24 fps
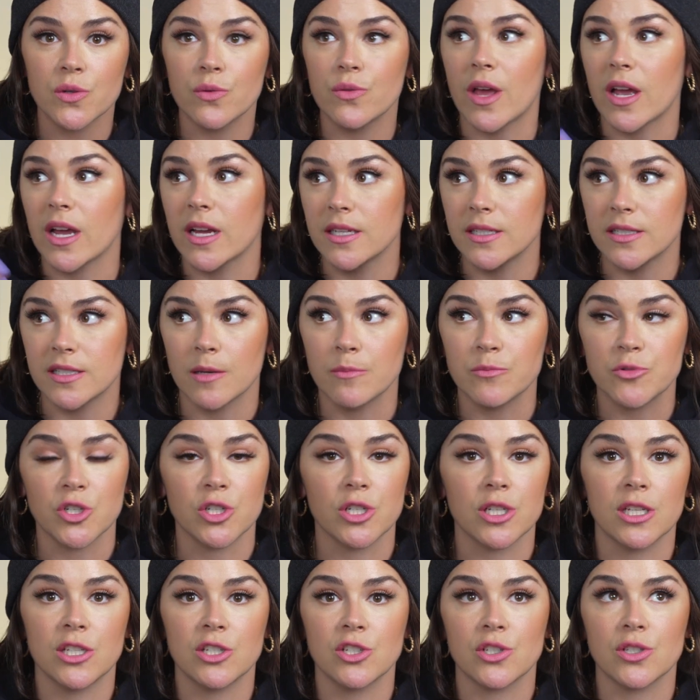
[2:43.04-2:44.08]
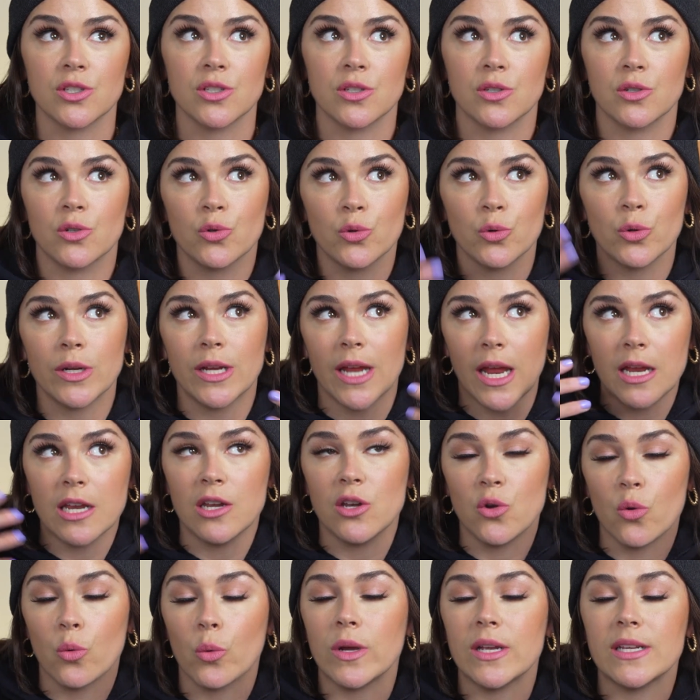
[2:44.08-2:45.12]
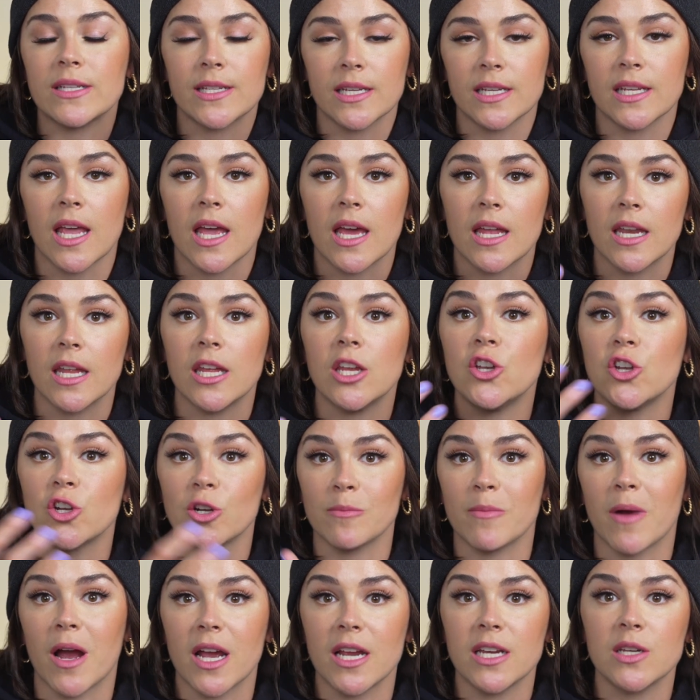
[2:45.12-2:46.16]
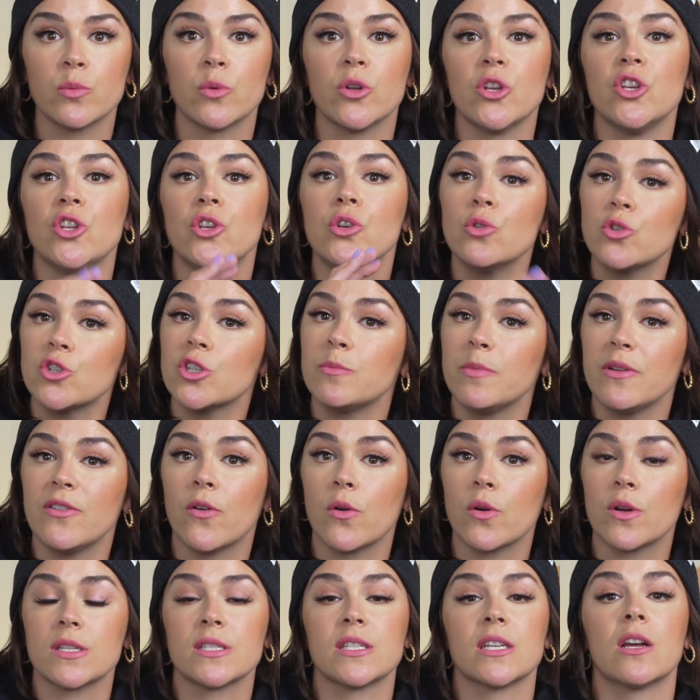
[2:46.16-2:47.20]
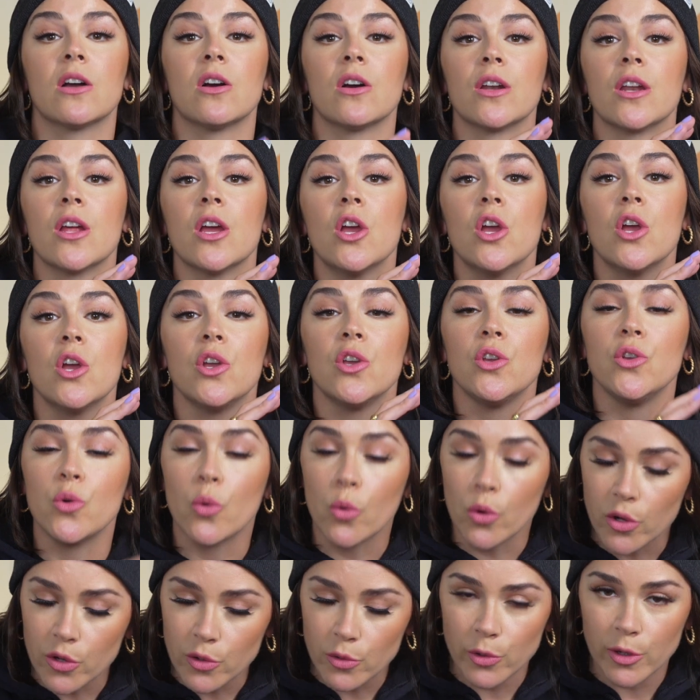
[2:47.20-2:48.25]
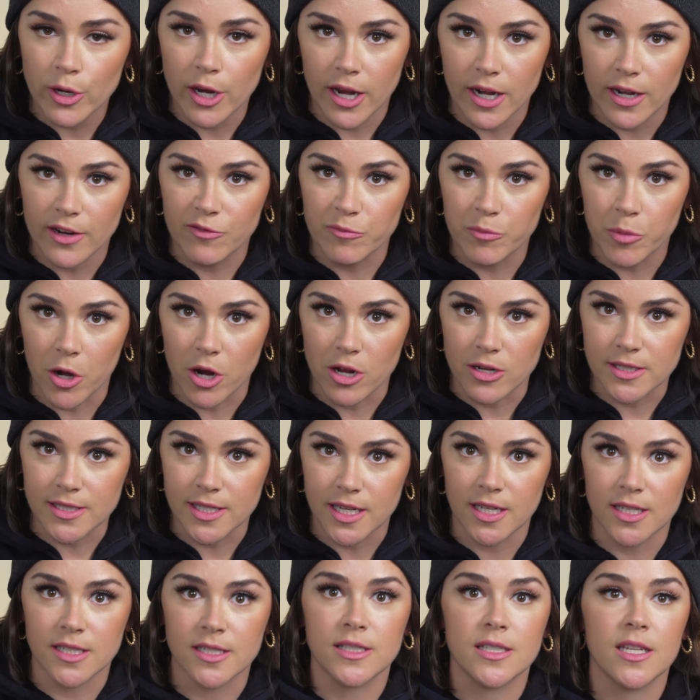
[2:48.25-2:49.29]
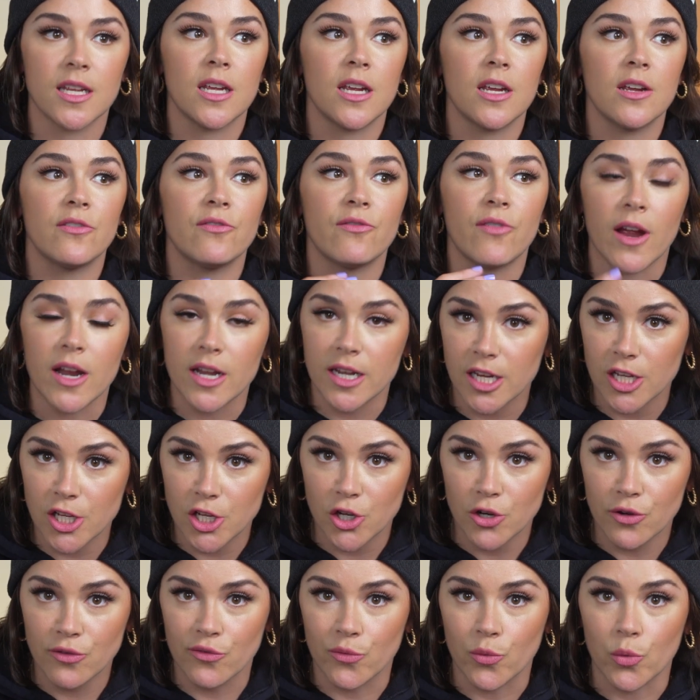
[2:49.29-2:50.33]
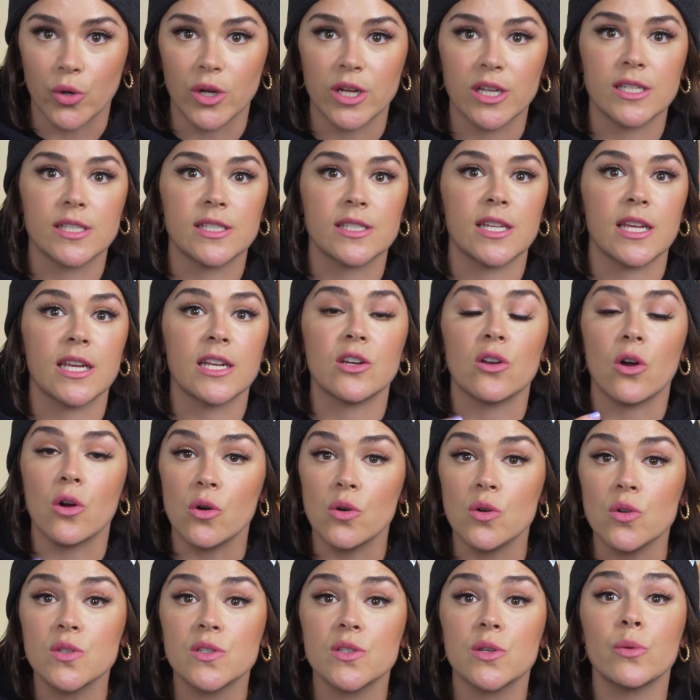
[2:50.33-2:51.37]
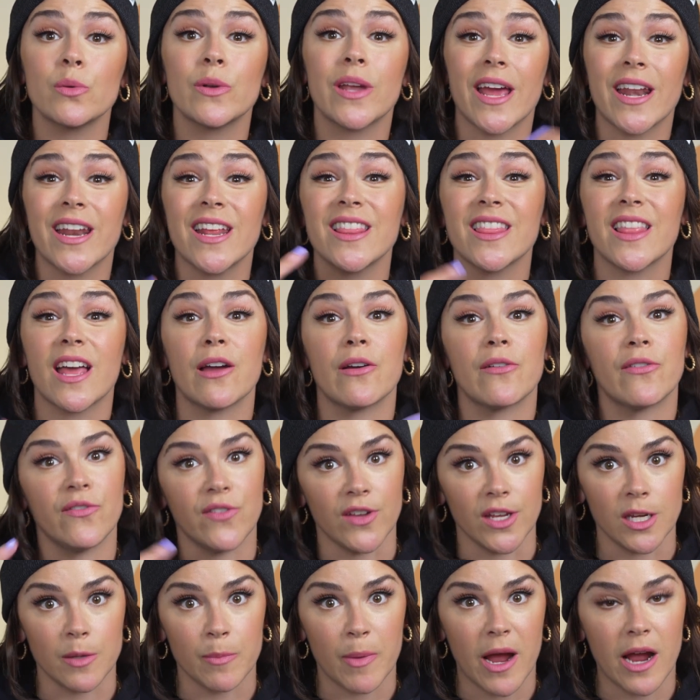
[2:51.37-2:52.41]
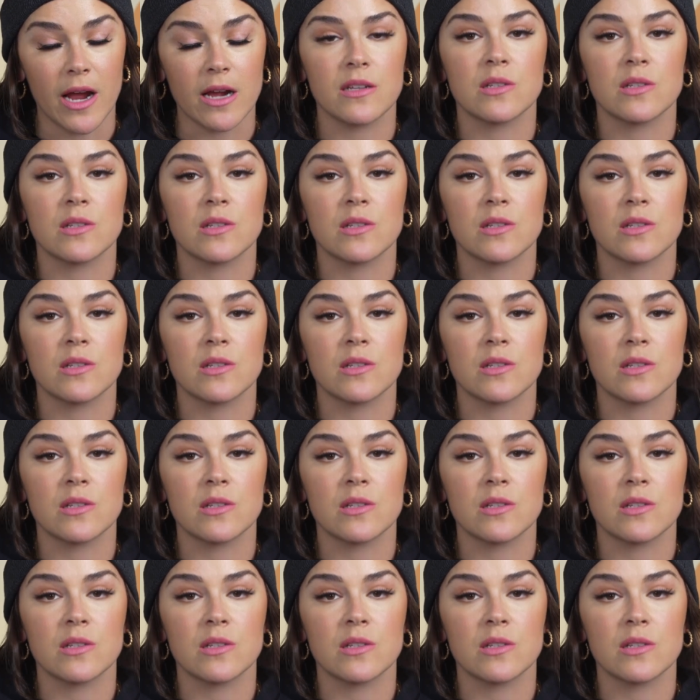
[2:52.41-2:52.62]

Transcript: that consumption can just create noise again in your mind when you should be focusing on your creative process, finding your voice, and also getting that feedback.